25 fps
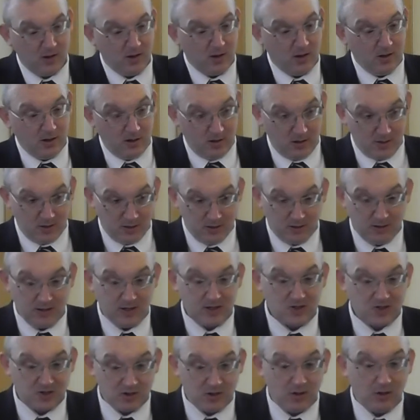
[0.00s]
And there
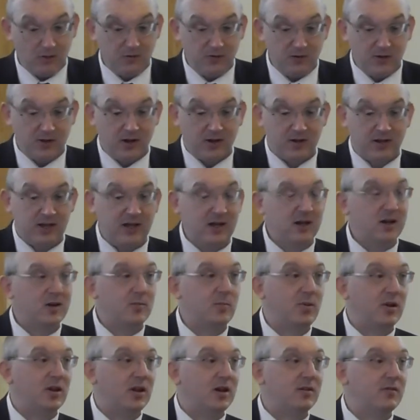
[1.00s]
is an awful lot here,
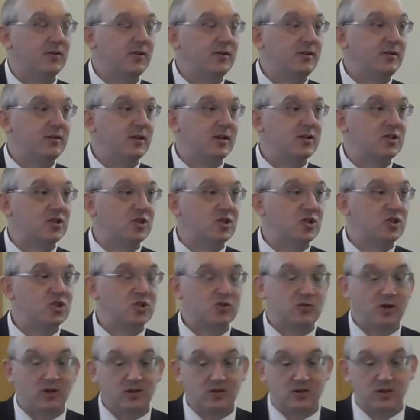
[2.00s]
beloved, that's
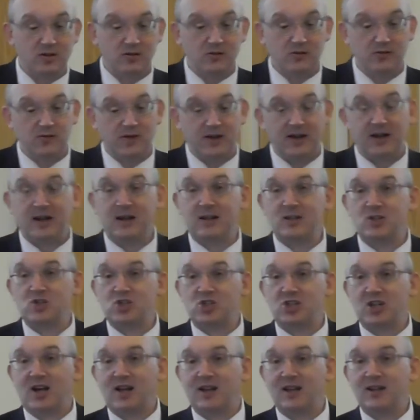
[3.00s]
instructive and
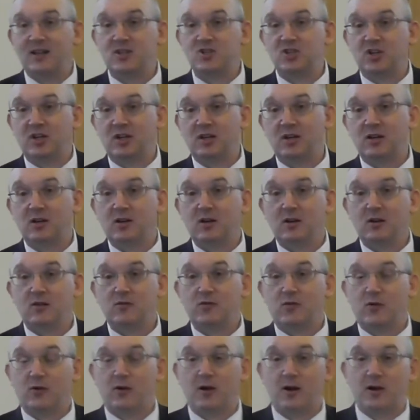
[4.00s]
challenging
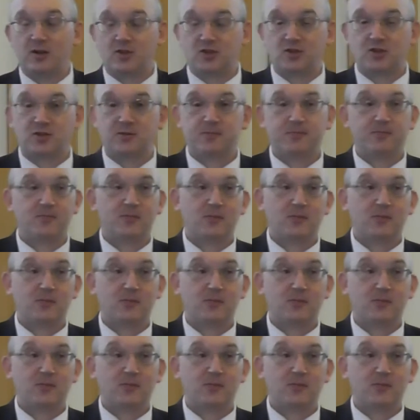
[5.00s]
for us.